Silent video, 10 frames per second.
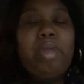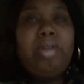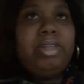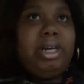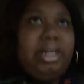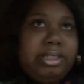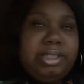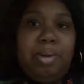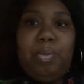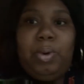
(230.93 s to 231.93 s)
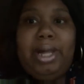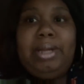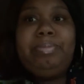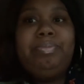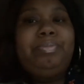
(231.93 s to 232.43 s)
The
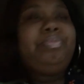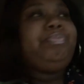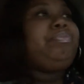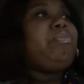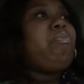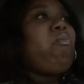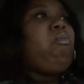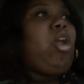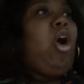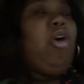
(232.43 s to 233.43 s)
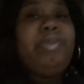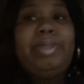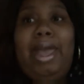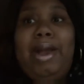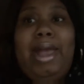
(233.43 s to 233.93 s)
Subway over
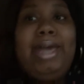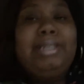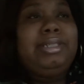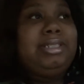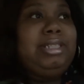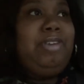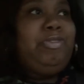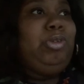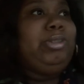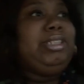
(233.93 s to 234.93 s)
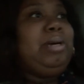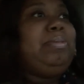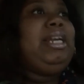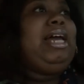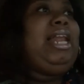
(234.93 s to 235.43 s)
there has the seafood sub
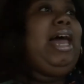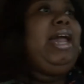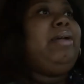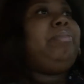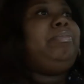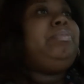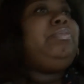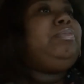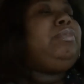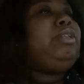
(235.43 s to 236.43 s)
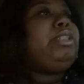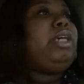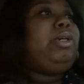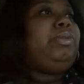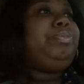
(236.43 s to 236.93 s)
that I like,
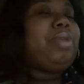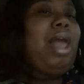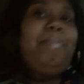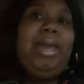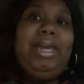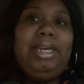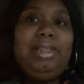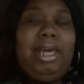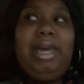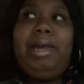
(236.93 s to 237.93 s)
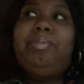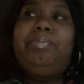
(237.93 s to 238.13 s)
so I may get that.